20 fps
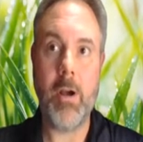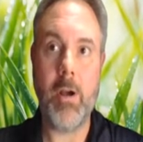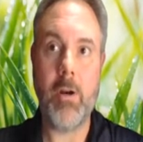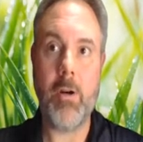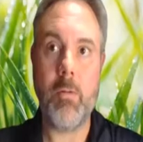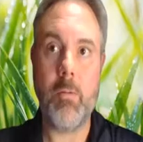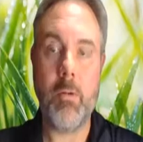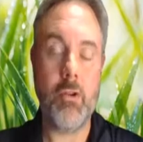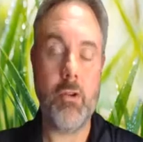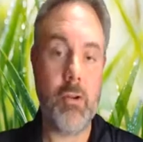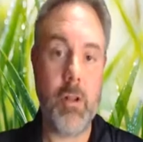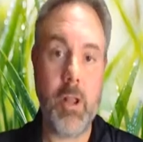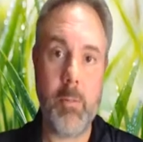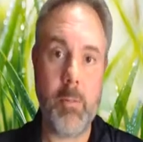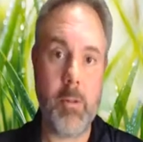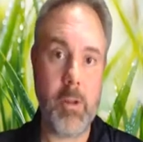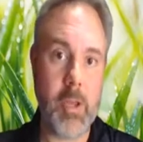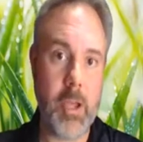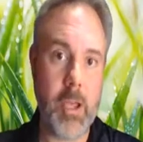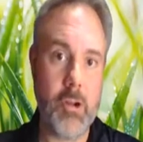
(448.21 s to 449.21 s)
commercial
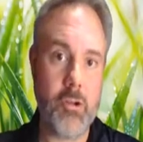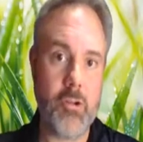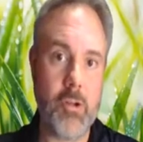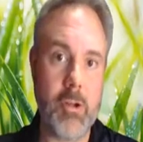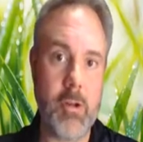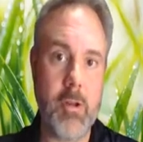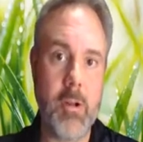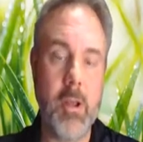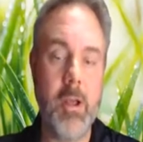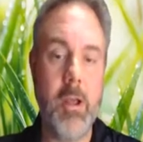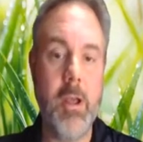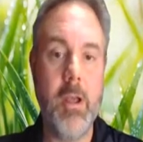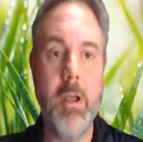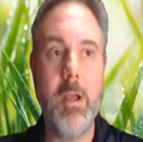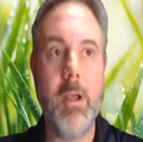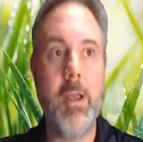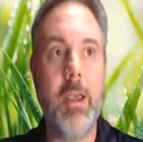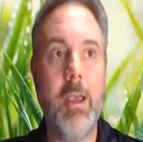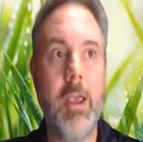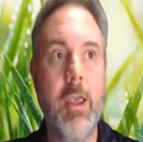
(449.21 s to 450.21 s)
application,
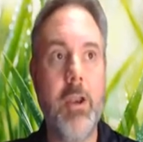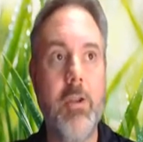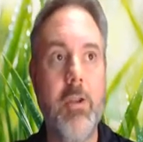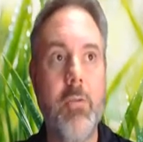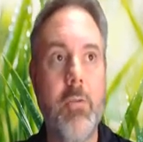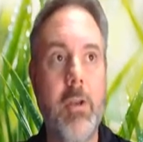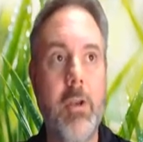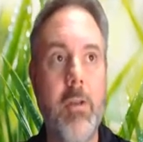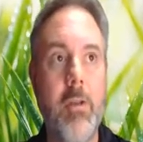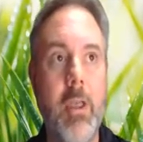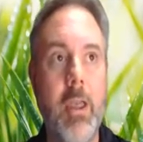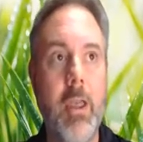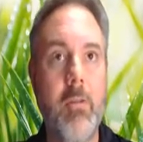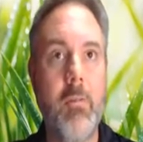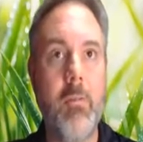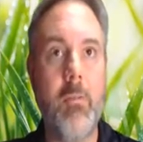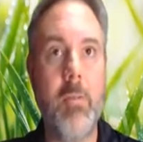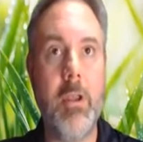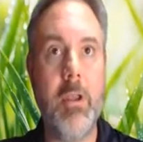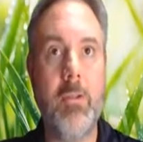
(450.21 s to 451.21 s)
and you would
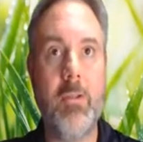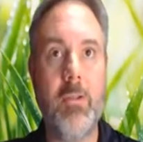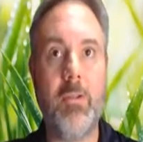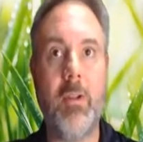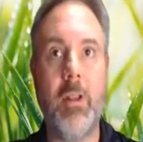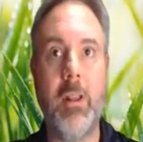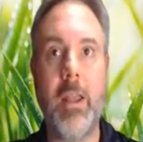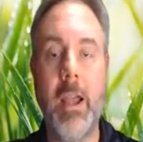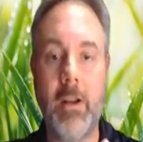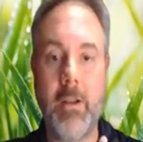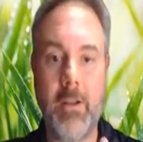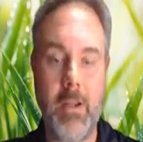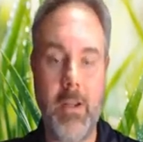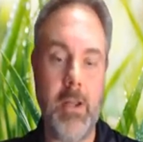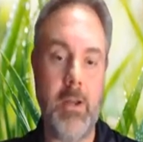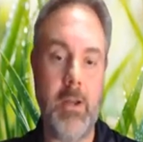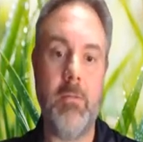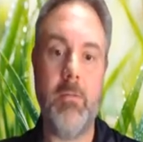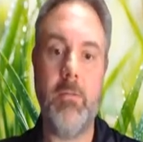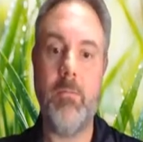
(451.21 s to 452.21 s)
then be
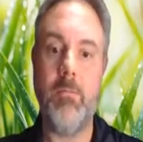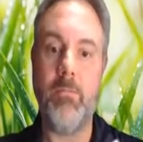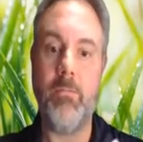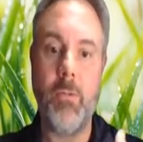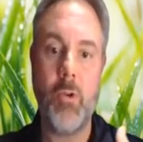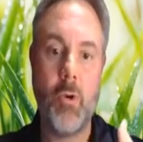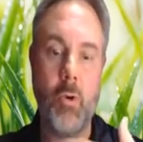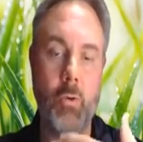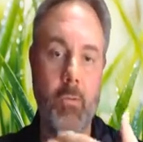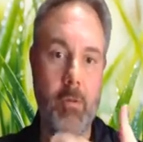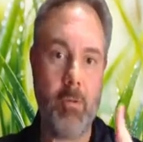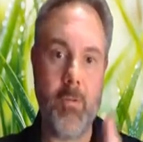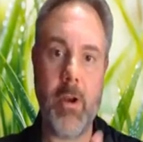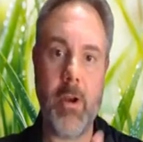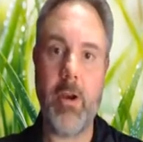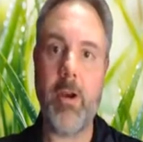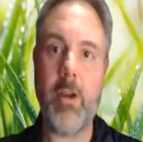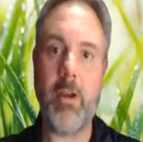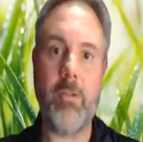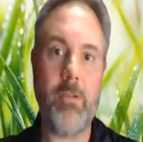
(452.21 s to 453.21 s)
selecting over
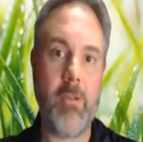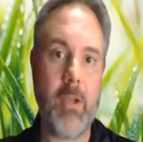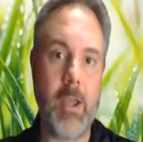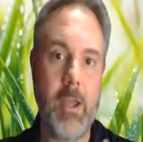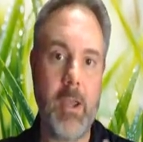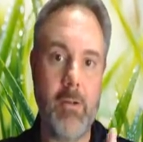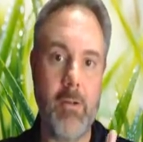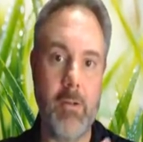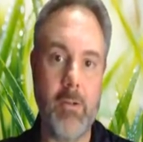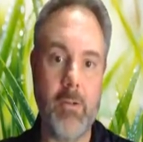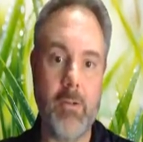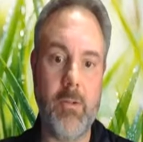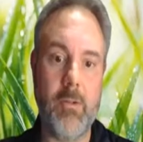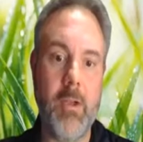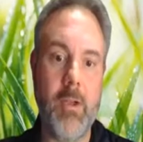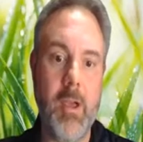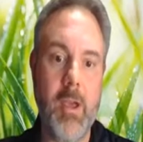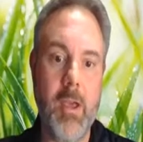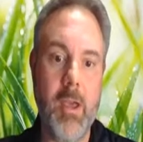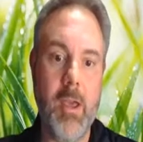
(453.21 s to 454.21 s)
various cycles,
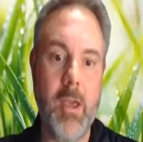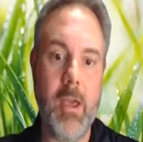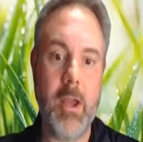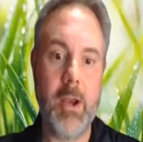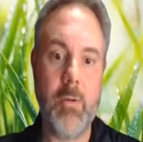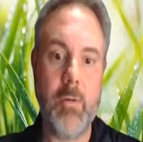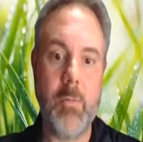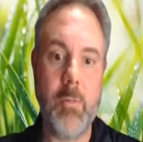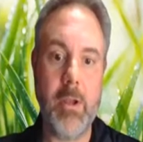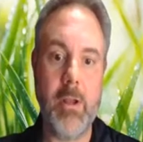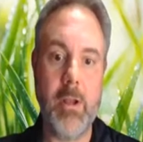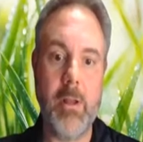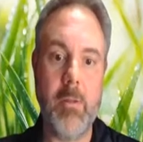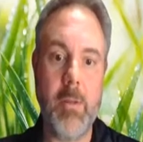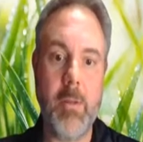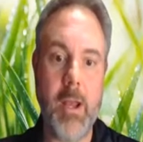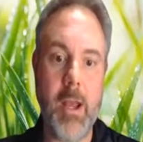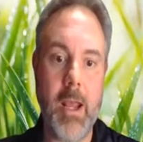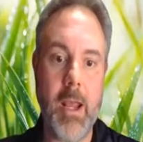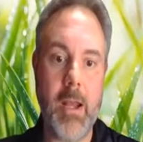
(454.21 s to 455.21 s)
and you would be
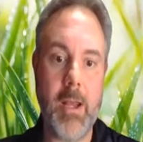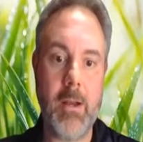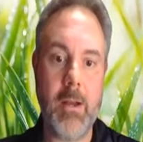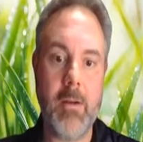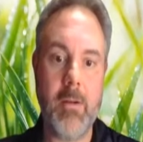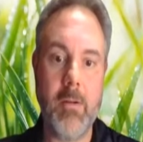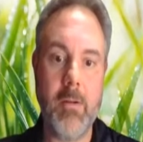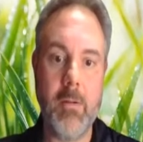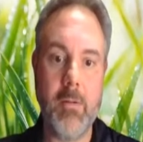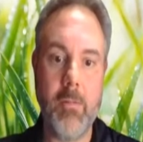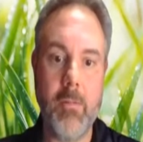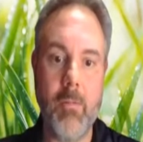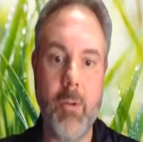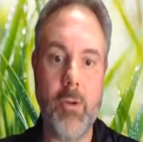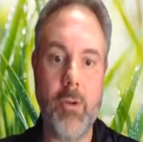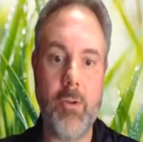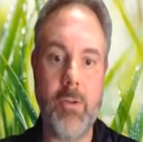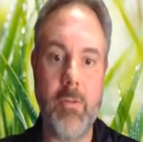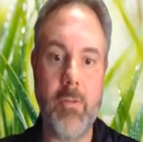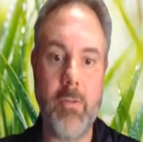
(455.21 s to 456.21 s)
eliminating
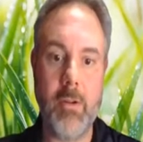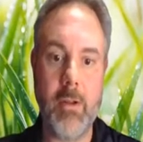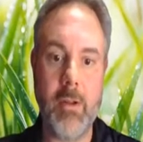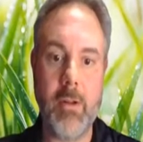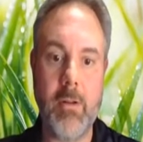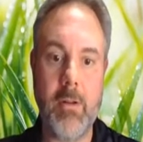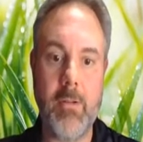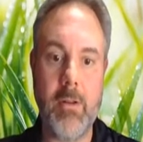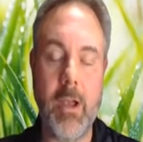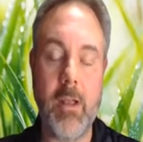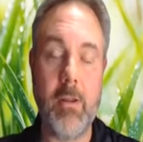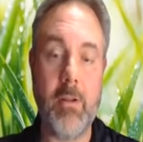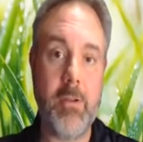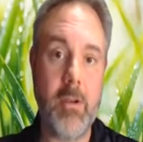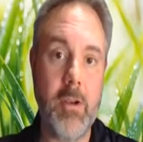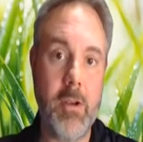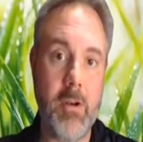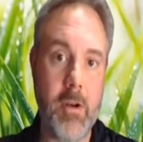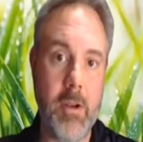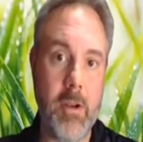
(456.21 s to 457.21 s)
most of the
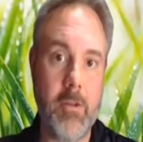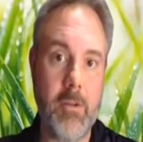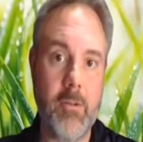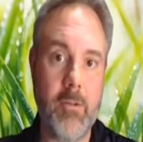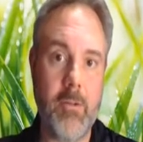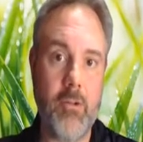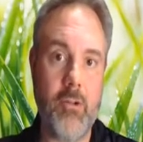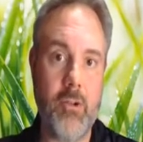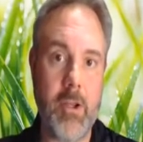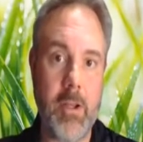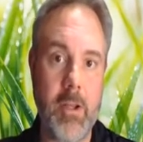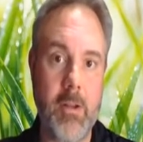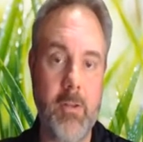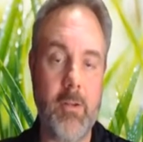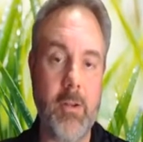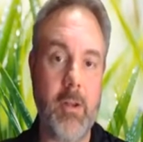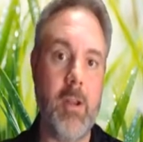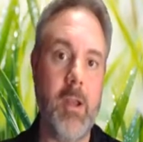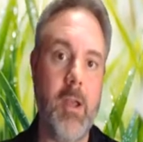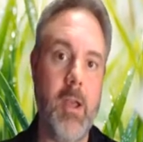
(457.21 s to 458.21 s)
deleterious genes.
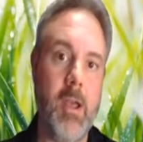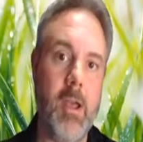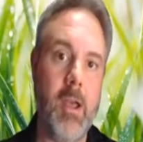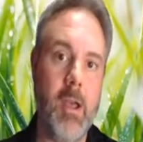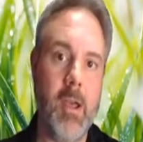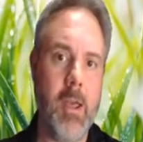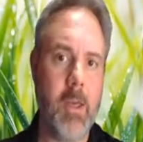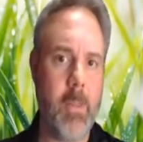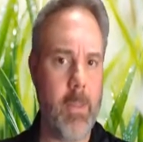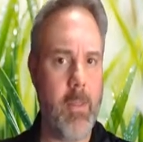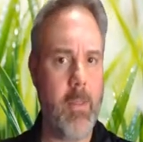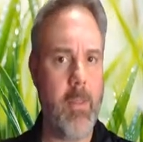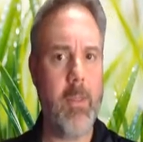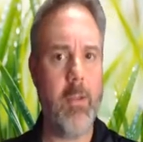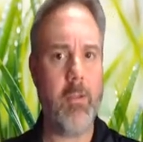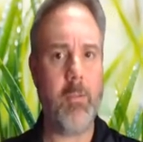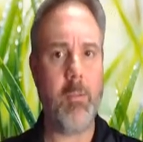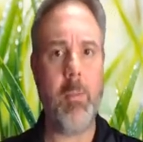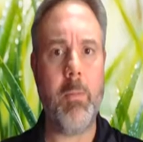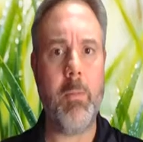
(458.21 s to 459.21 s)
And
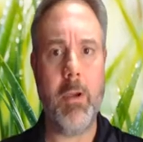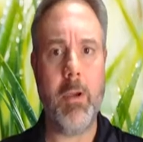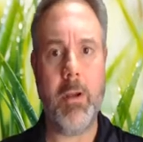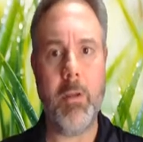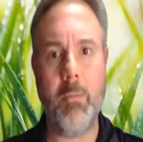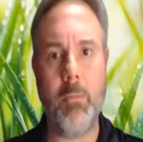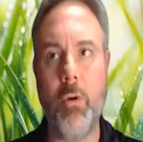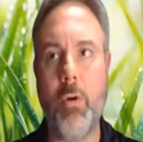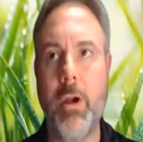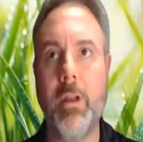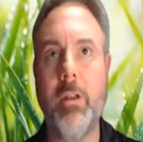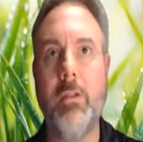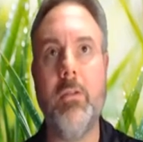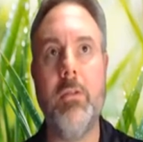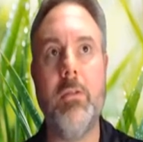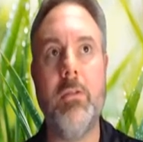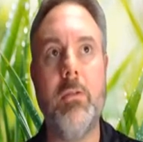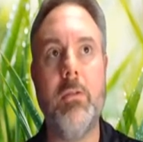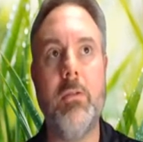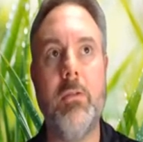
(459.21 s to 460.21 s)
this might be a good point
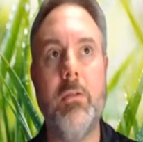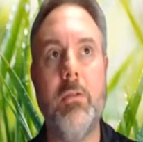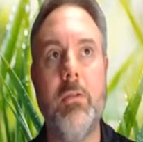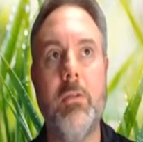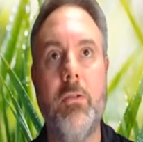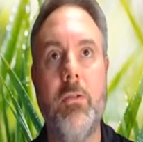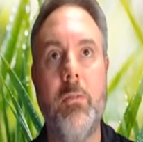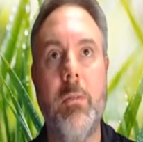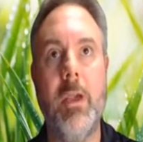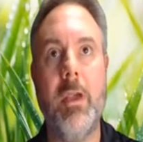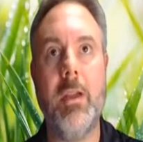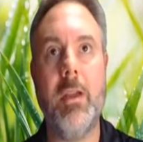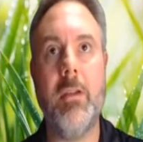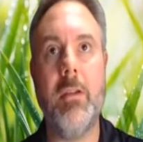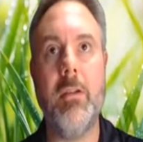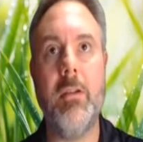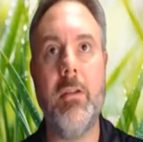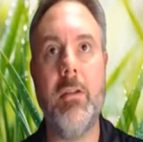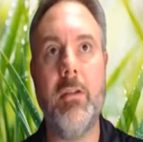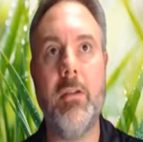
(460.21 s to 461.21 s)
to make
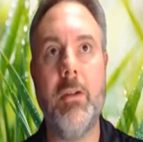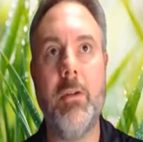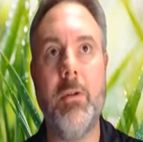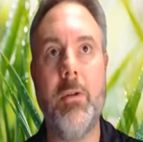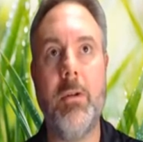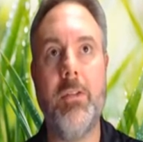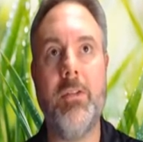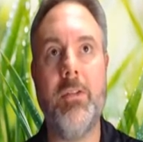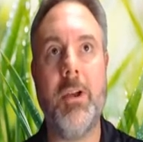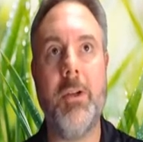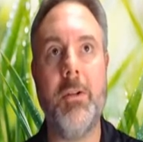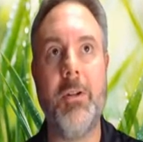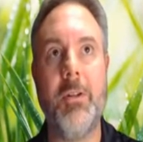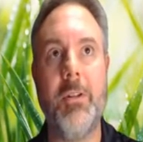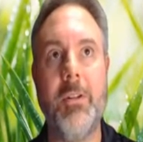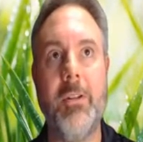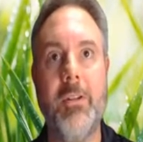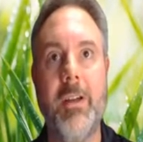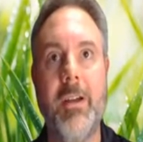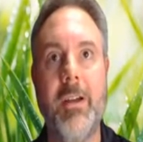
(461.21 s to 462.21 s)
a
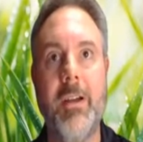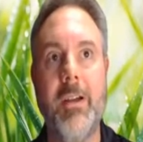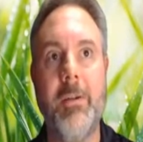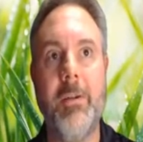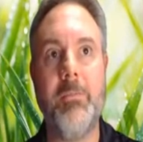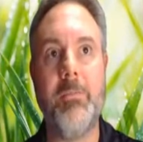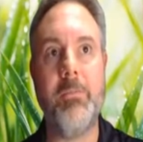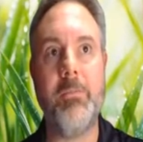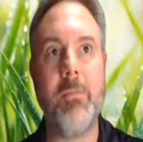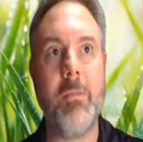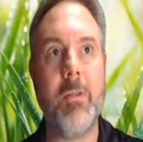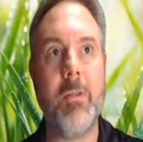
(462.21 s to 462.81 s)
subtle